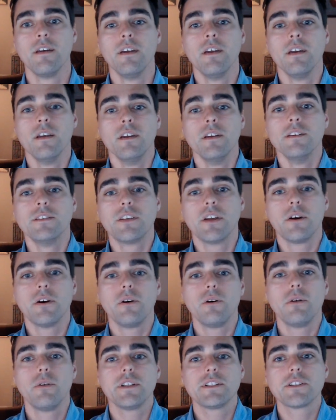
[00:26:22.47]
So
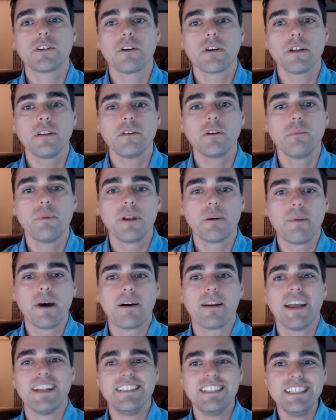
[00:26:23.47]
let's talk a little bit about
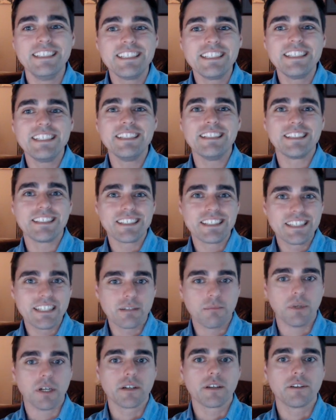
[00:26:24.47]
identity and
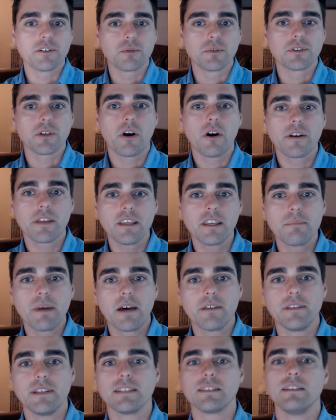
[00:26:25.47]
stigma because we're talking about
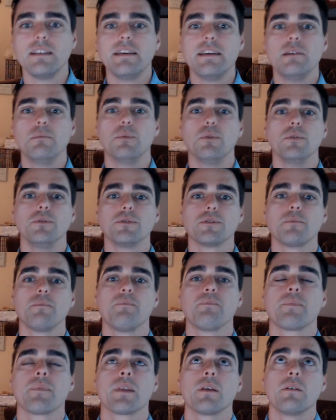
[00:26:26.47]
these labels.
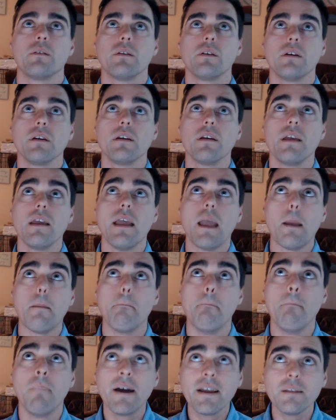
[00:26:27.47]
It
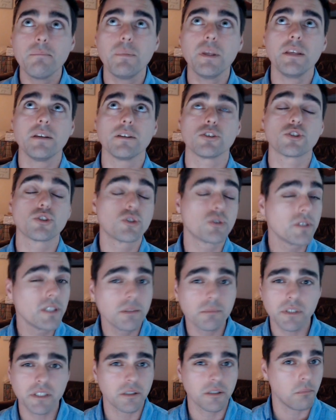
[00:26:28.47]
might be
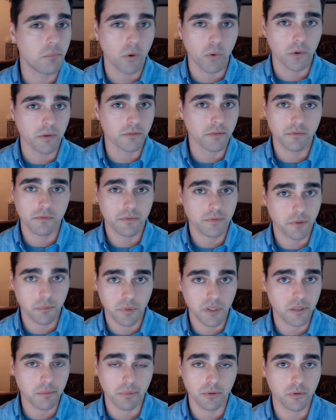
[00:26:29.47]
extremely important for
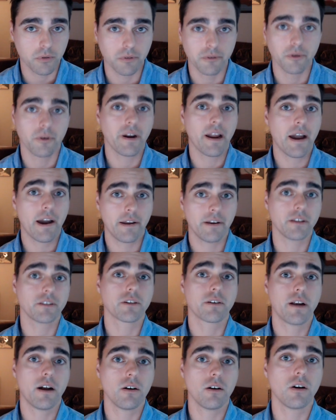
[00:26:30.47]
people who are addicts or
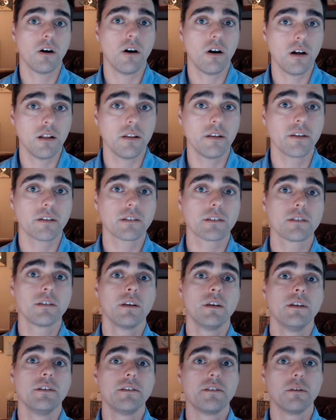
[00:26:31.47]
alcoholics
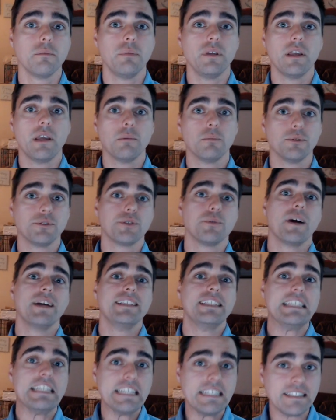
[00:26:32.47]
to be able to
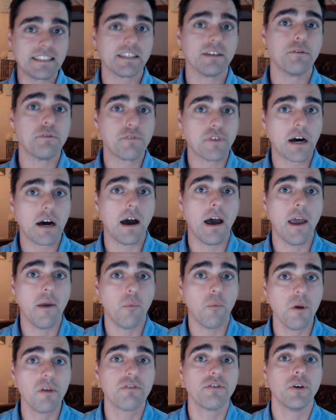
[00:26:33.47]
identify
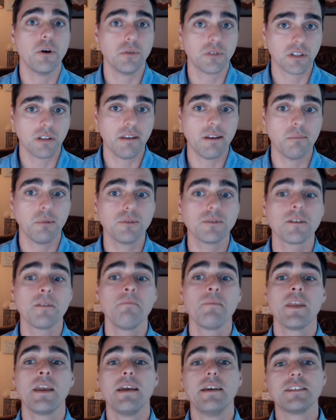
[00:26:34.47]
with those labels,
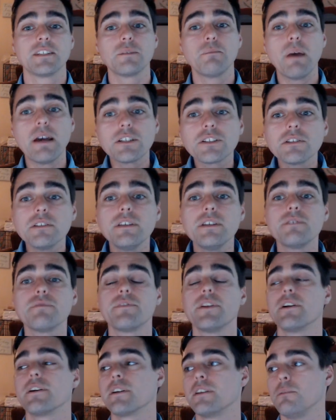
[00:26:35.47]
especially if
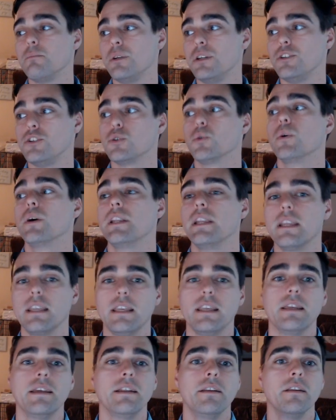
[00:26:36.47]
they're going to be joining
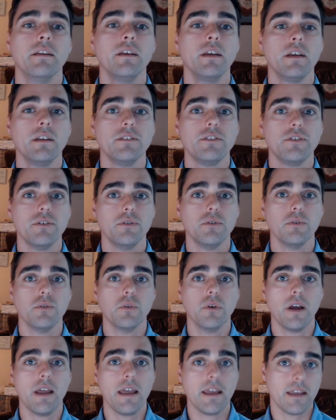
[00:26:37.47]
in to
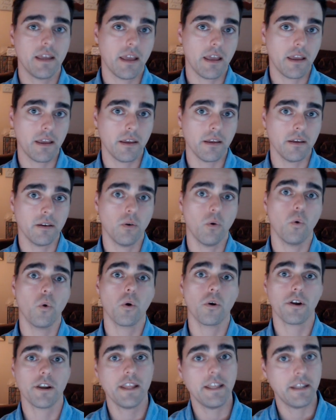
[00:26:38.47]
AA or
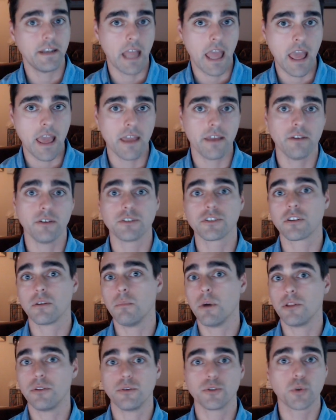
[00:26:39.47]
NA or some
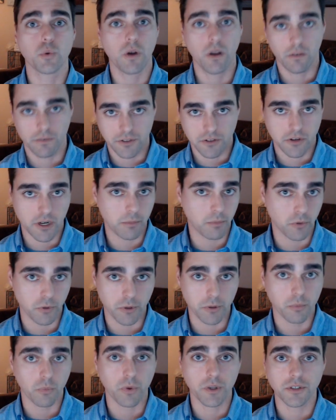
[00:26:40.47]
other 12-step group,
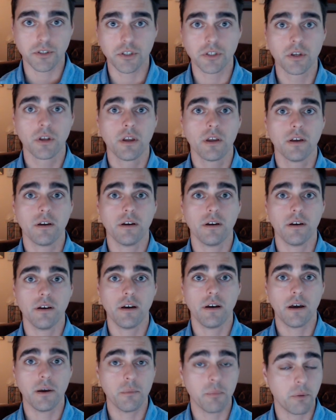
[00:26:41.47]
which
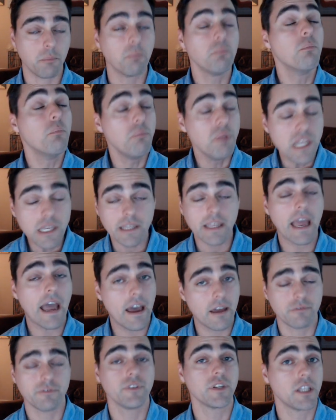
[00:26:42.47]
I'm a big
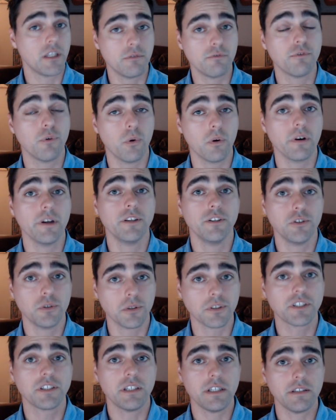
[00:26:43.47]
advocate for. And you'll
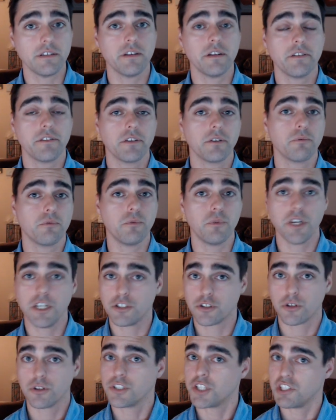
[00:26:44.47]
see the
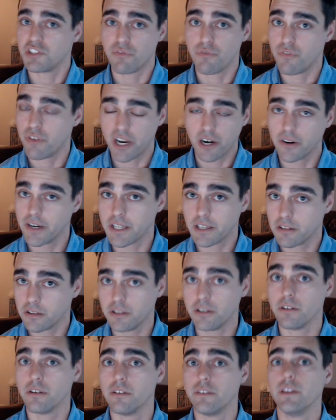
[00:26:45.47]
research is very
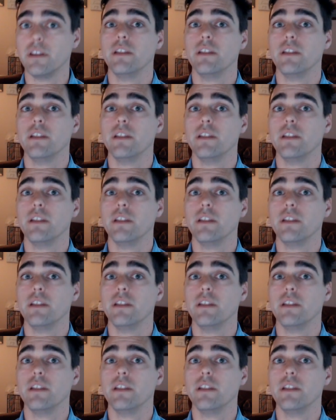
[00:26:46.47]
clear that